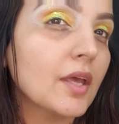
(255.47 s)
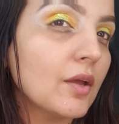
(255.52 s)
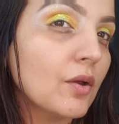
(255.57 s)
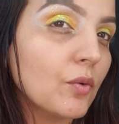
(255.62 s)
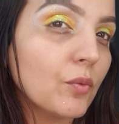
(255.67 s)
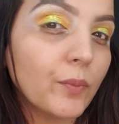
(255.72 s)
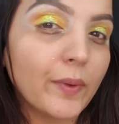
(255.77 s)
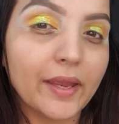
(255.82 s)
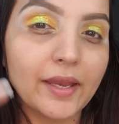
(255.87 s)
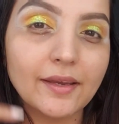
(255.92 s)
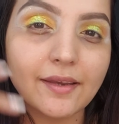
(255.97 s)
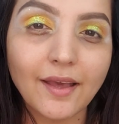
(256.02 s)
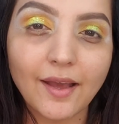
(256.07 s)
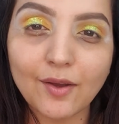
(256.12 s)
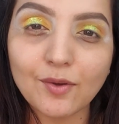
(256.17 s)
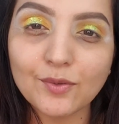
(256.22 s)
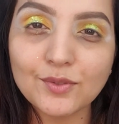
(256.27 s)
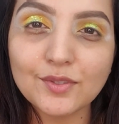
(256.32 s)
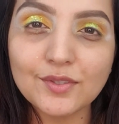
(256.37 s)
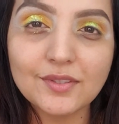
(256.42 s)
weighed
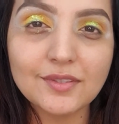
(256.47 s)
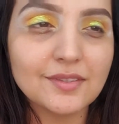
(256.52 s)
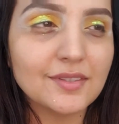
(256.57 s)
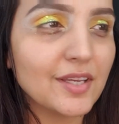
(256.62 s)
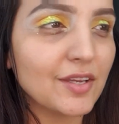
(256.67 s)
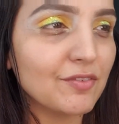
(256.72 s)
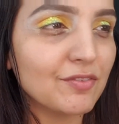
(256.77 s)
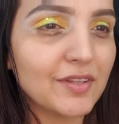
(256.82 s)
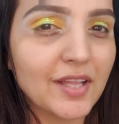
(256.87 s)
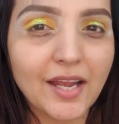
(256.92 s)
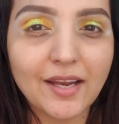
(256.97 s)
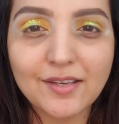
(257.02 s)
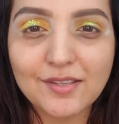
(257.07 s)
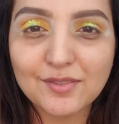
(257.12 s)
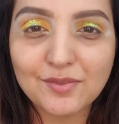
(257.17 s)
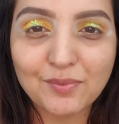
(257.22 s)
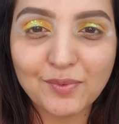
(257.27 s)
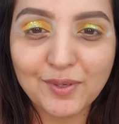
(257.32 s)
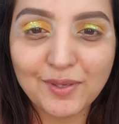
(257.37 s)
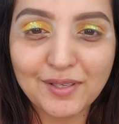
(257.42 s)
out, if that is
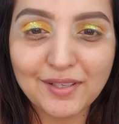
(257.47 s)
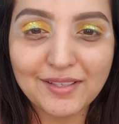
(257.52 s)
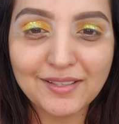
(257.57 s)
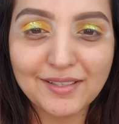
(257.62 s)
a word.